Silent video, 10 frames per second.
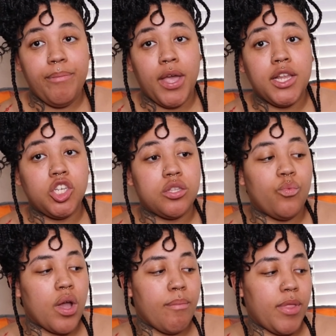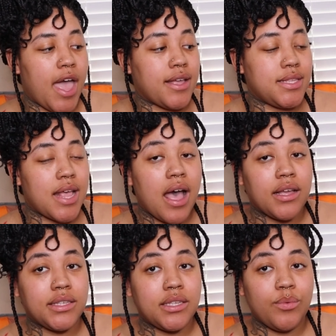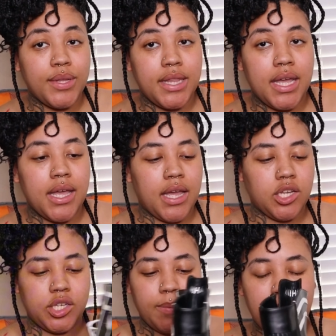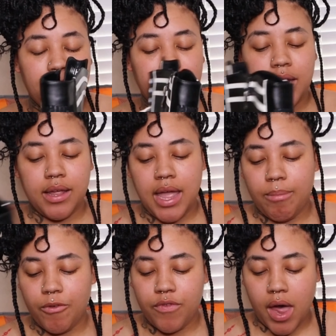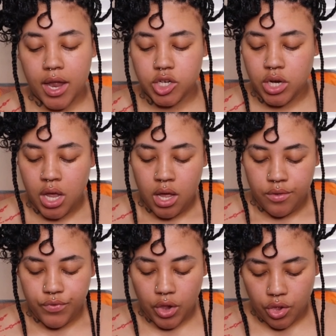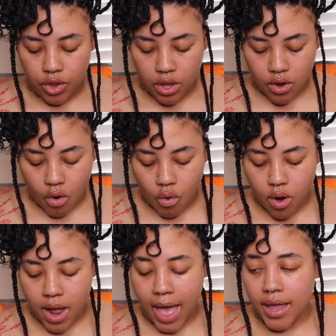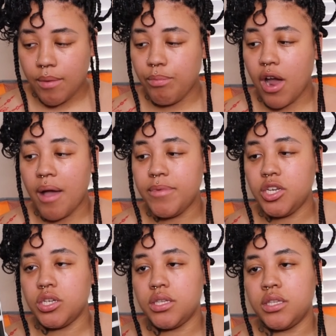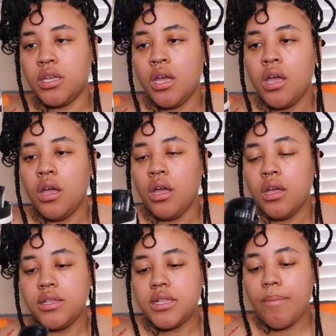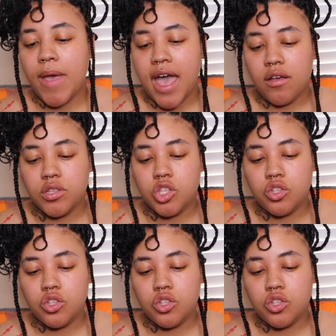and just wear black socks with it, and maybe it'll camouflage the look. Or I could probably just somehow